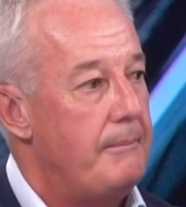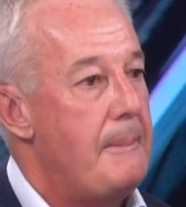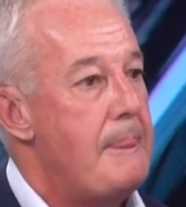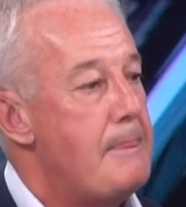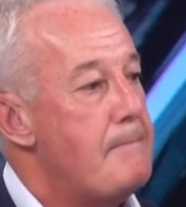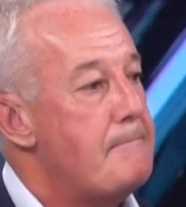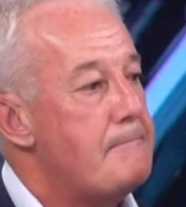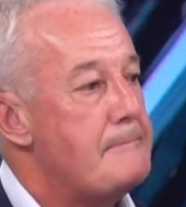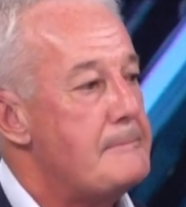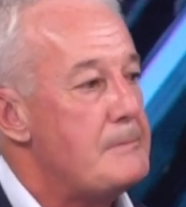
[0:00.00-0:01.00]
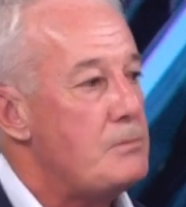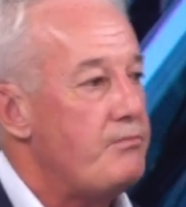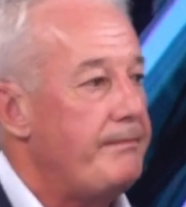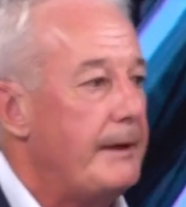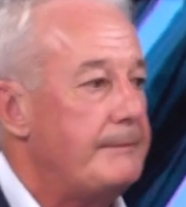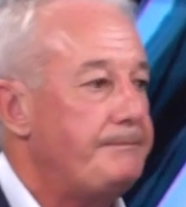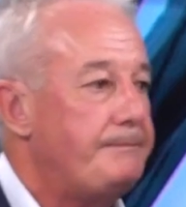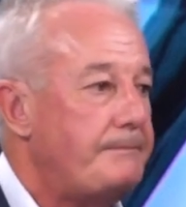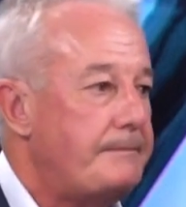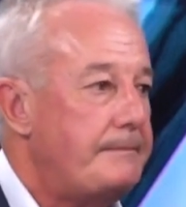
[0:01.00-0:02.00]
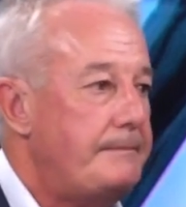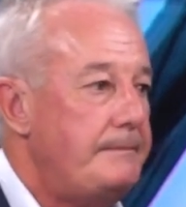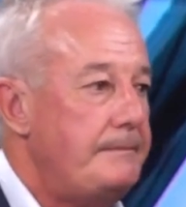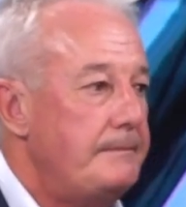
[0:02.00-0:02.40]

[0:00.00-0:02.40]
So what do you avoid then with